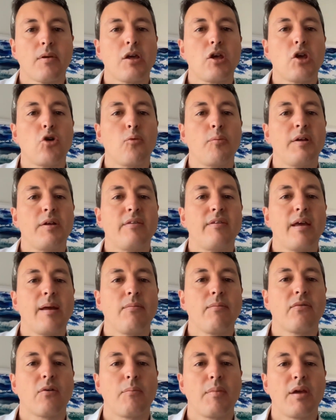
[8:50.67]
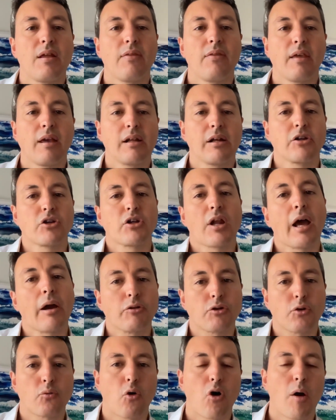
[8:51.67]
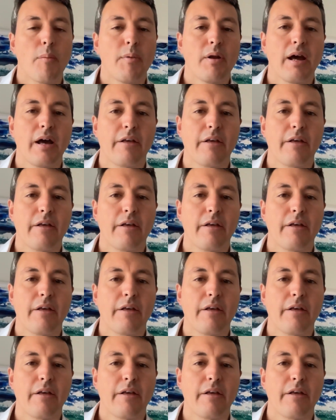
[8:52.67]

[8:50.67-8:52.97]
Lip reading: you'll be deemed to meet the English language requirement